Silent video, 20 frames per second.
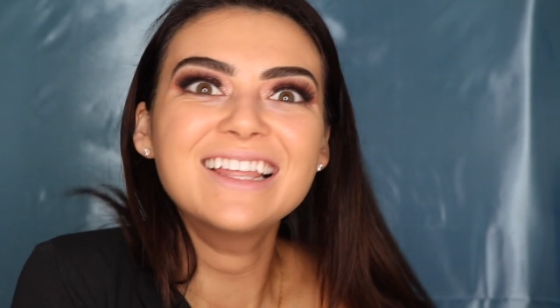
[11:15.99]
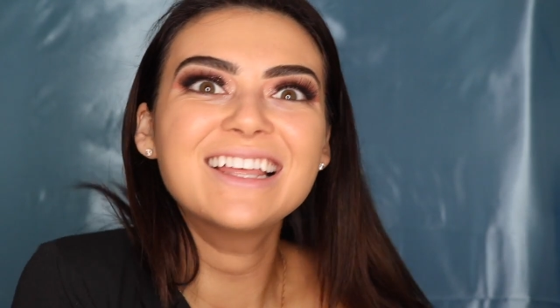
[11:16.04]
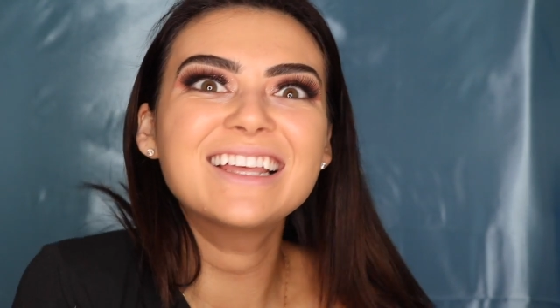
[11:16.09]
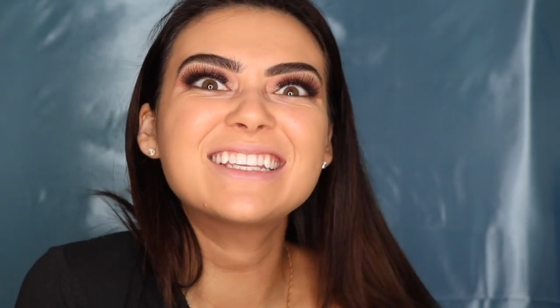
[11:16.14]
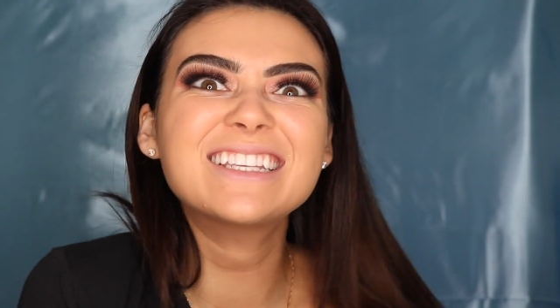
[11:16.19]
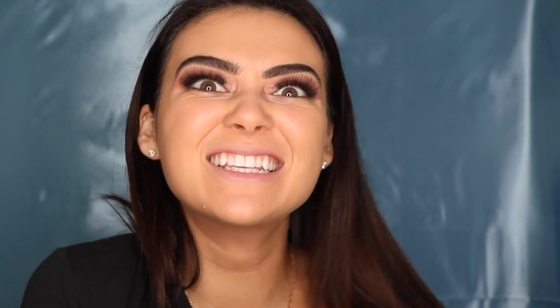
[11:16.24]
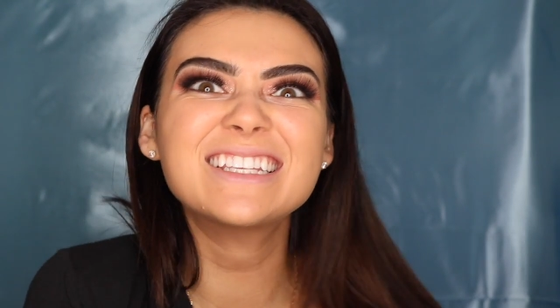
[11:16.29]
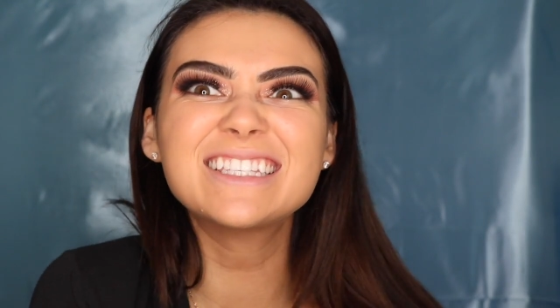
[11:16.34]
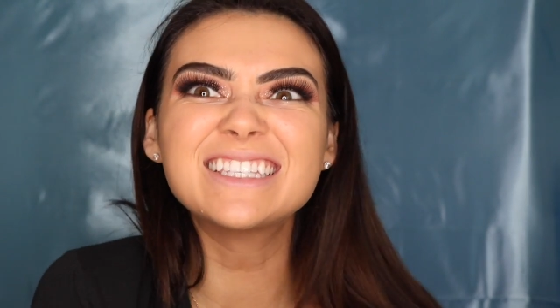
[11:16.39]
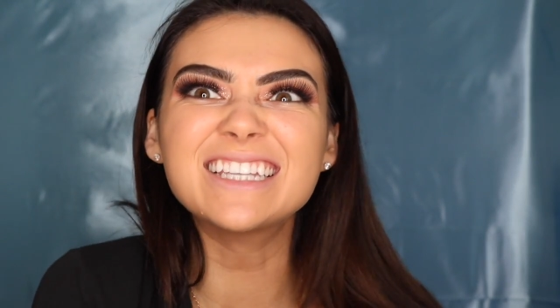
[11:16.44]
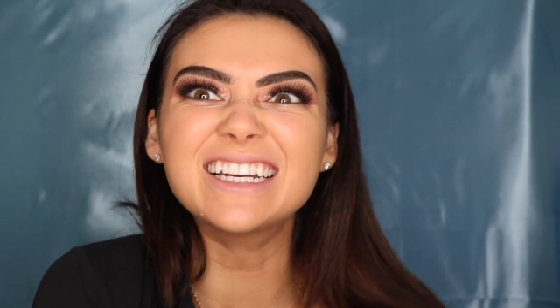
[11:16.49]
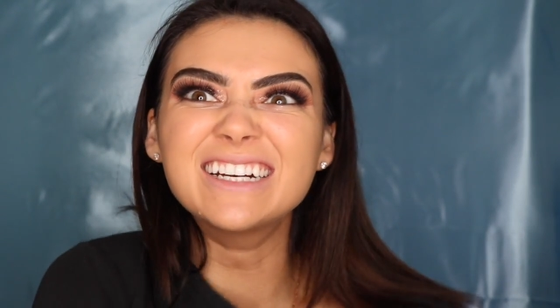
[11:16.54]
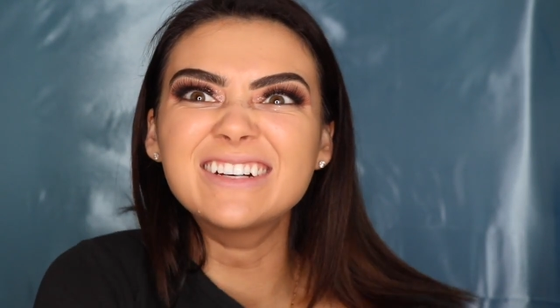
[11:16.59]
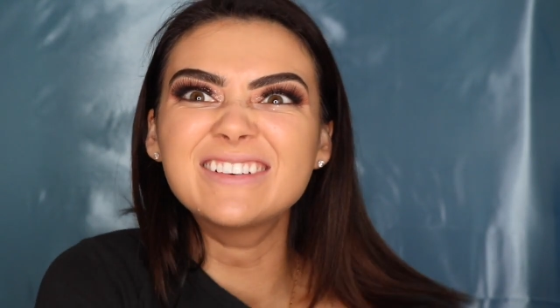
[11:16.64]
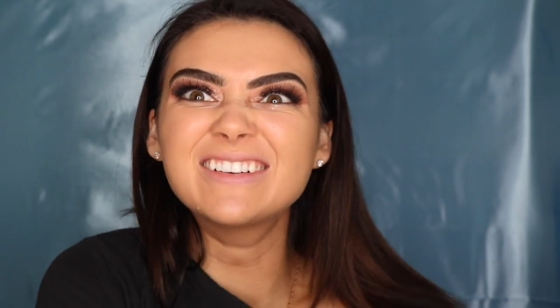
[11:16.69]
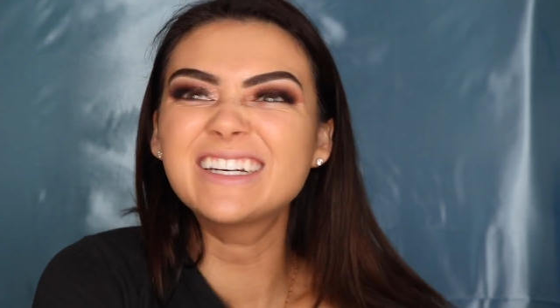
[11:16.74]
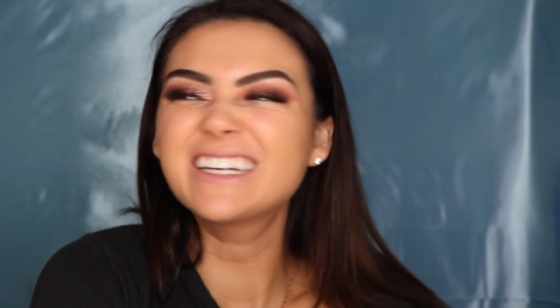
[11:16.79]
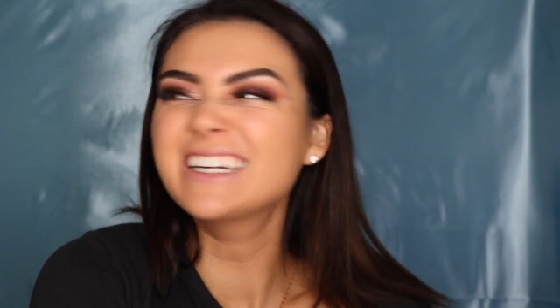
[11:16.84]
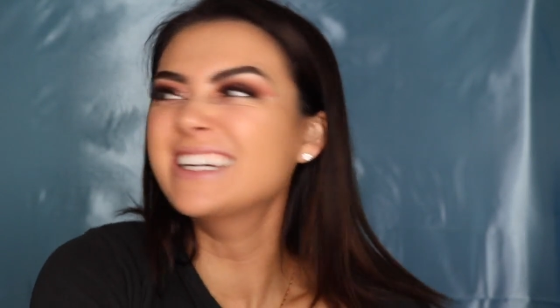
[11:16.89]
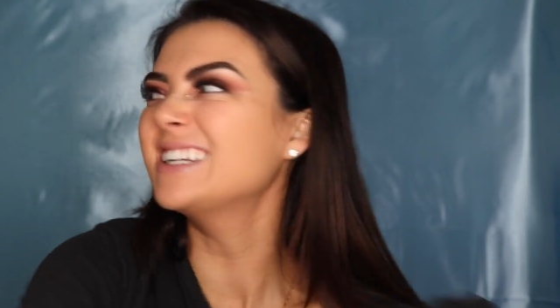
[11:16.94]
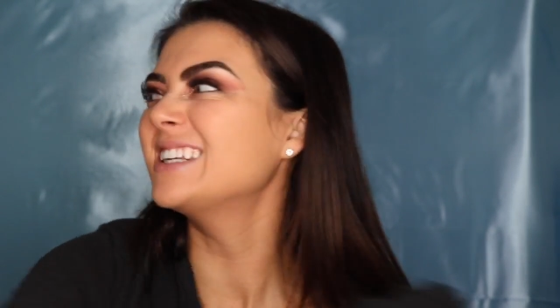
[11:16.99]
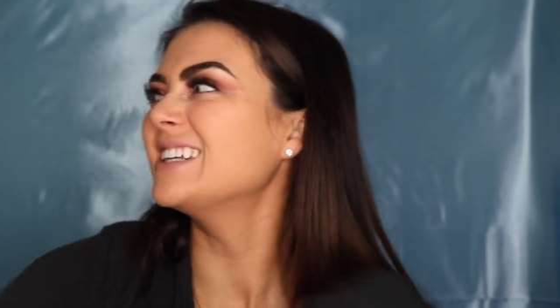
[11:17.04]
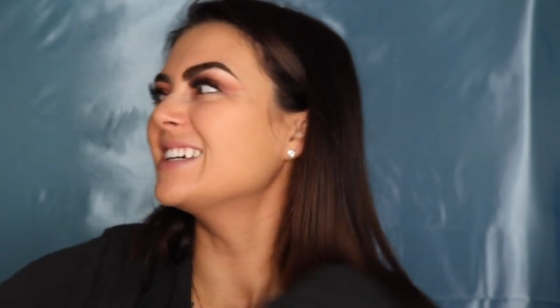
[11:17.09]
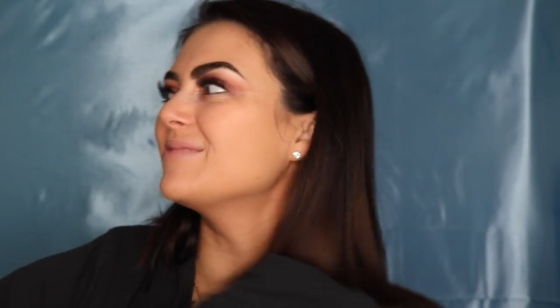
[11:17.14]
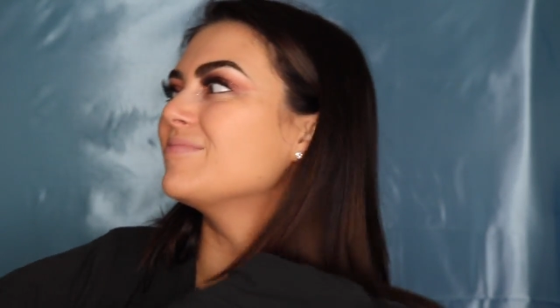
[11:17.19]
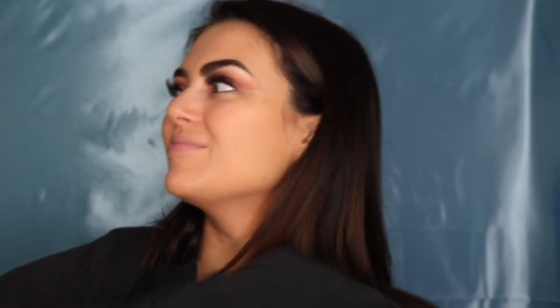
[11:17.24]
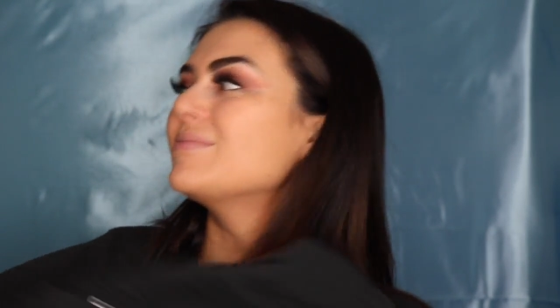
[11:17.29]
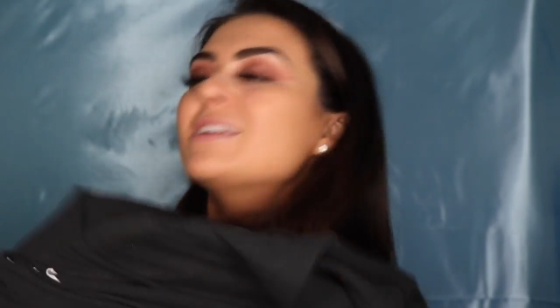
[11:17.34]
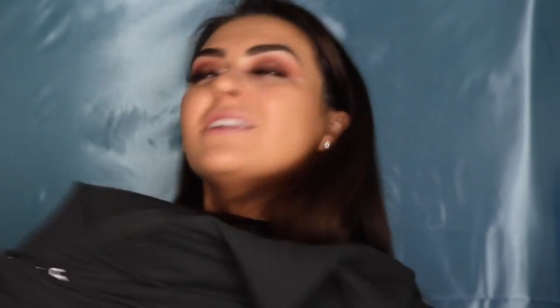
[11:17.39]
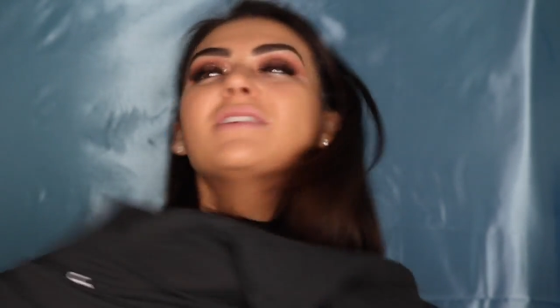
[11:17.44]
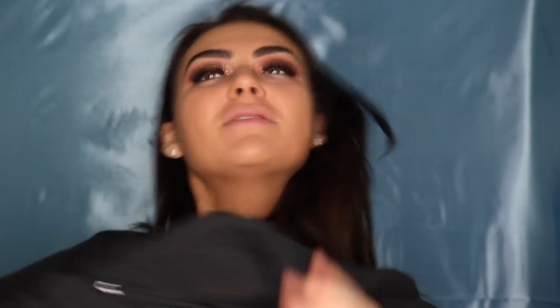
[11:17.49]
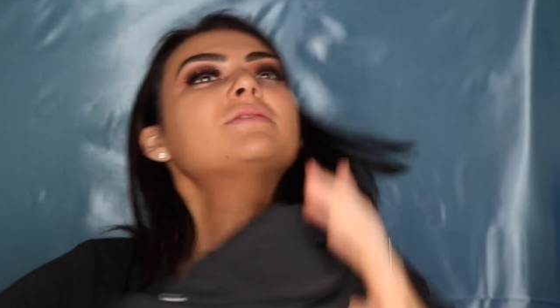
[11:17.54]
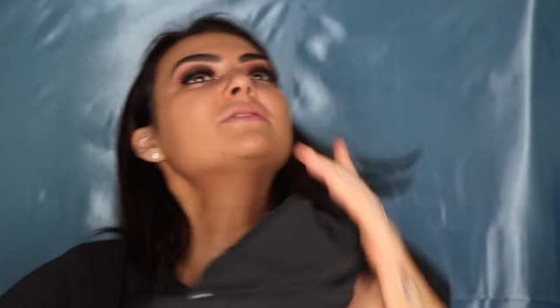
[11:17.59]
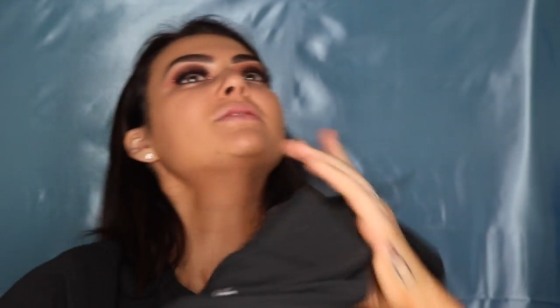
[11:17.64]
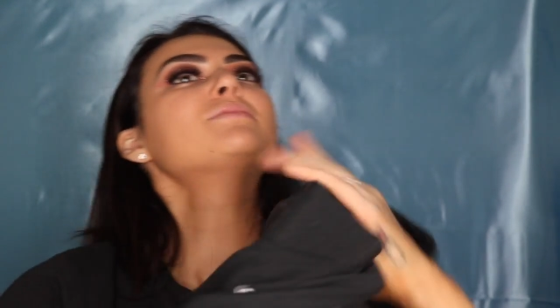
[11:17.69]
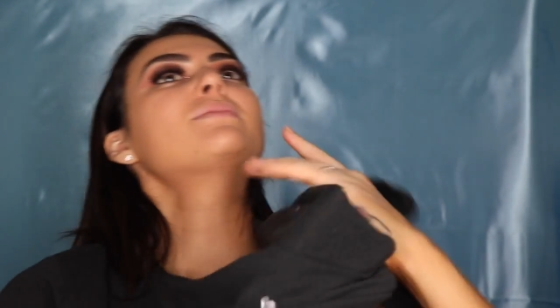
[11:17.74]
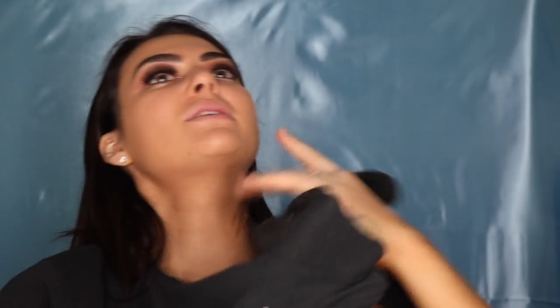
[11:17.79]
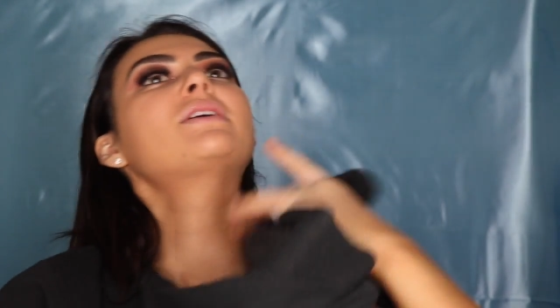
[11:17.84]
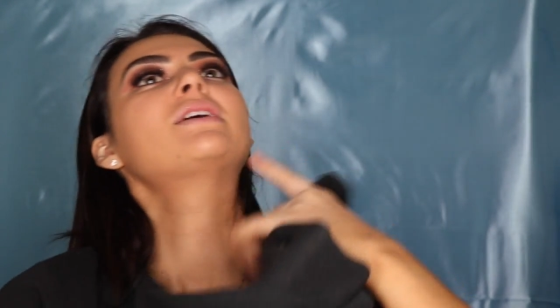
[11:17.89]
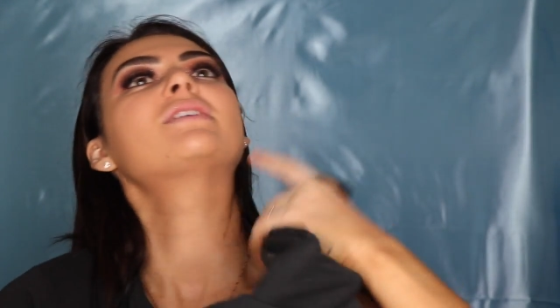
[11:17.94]
This is so weird, but no
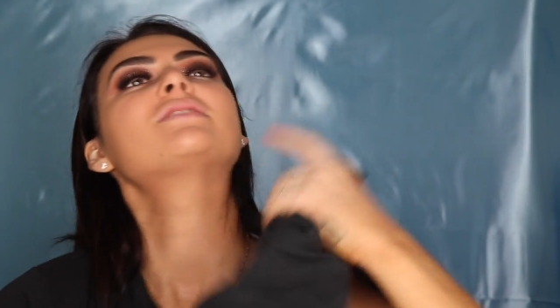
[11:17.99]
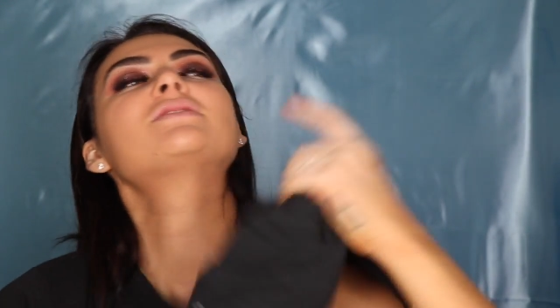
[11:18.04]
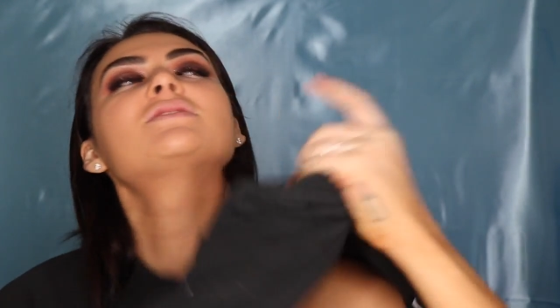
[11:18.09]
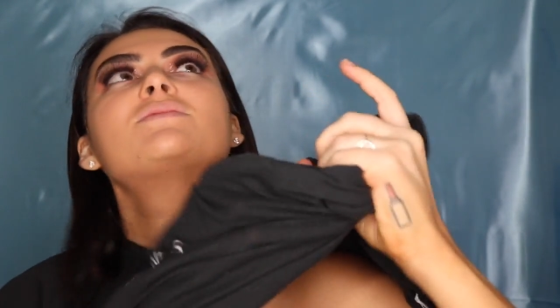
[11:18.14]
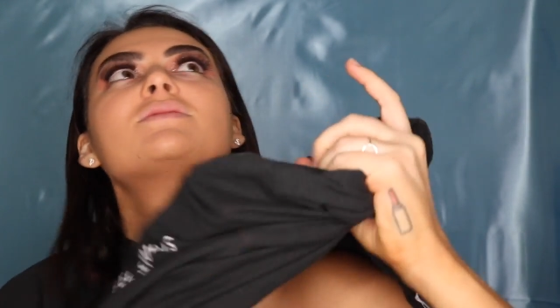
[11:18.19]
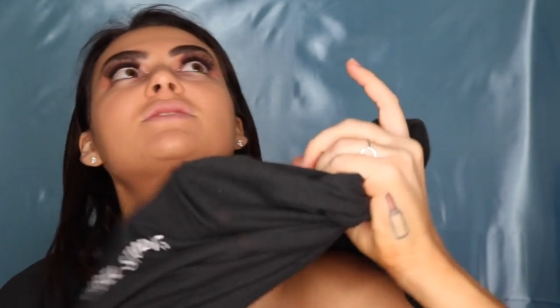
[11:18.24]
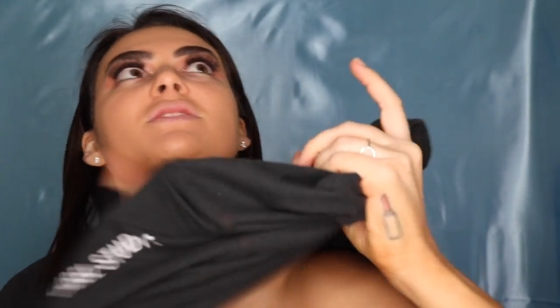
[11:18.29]
one's in my house, so